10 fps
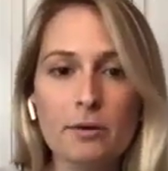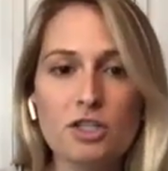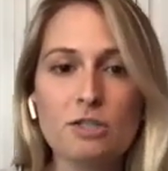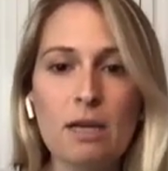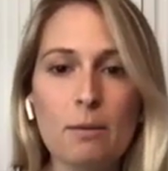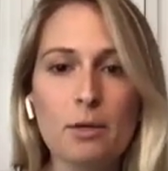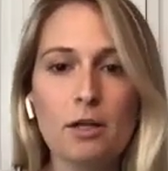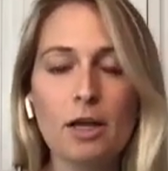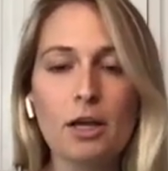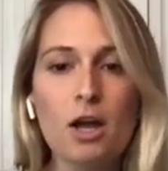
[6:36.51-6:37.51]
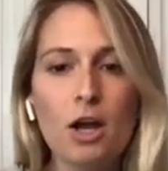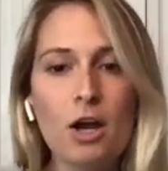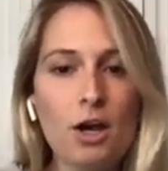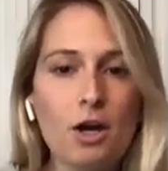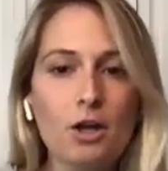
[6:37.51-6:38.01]
It was just me being like,
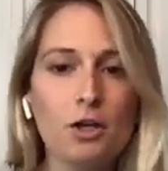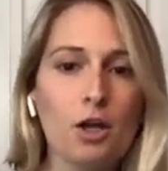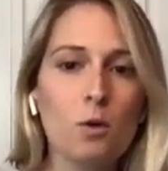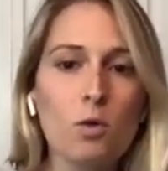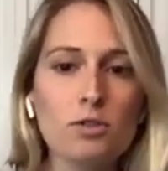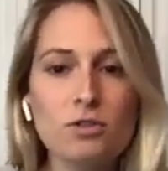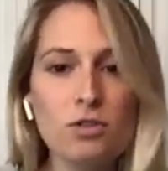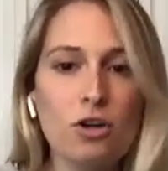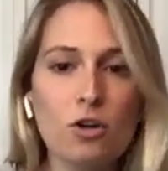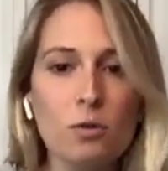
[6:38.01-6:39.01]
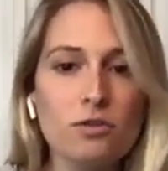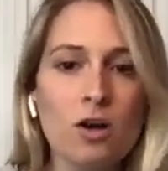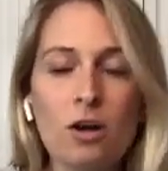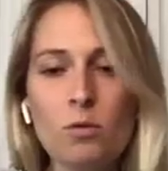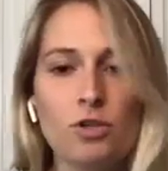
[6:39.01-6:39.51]
hey, like, what's the deal with
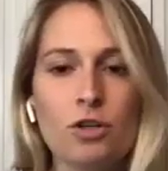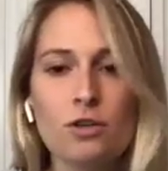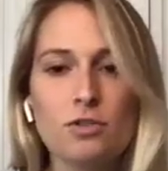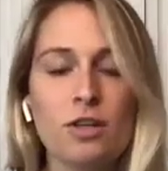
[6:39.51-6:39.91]
sandwiches?